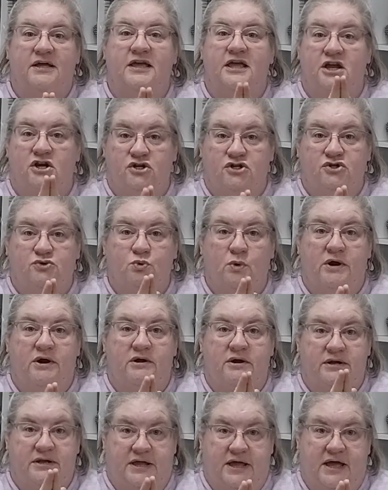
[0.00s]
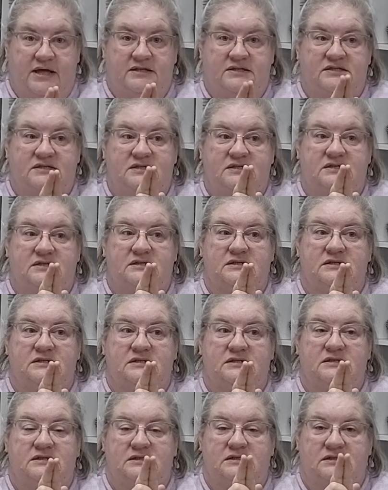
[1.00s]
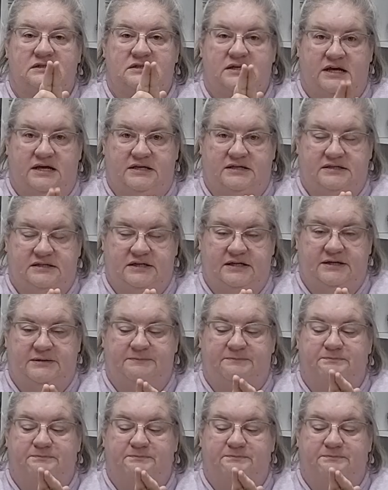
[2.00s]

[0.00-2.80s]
Here's where it gets dicey.